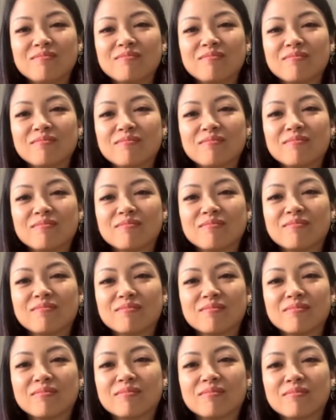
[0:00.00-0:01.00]

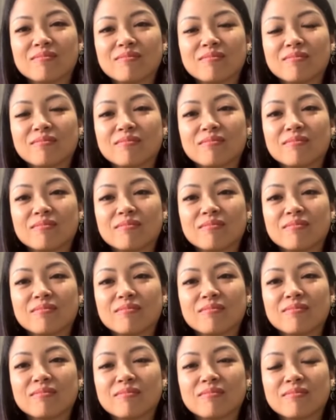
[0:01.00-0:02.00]

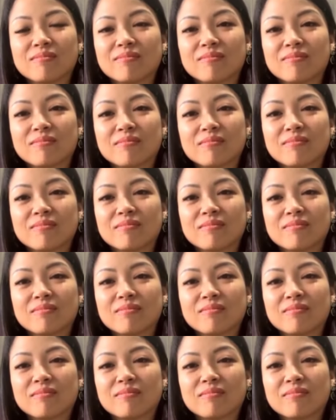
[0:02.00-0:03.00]

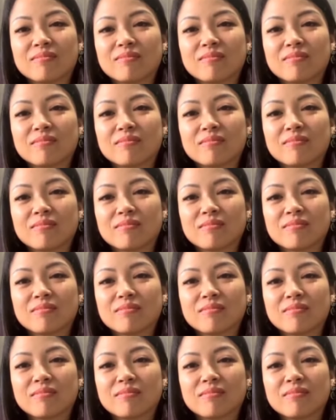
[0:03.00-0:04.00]

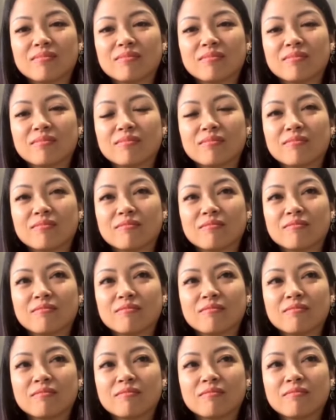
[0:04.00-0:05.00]

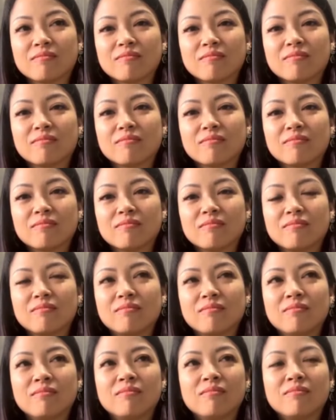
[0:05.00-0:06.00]

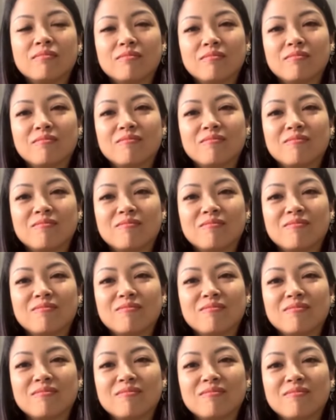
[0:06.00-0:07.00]

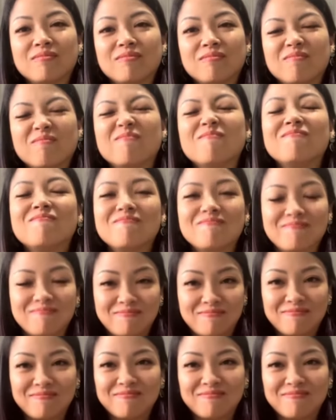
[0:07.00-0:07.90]
This person isn't speaking.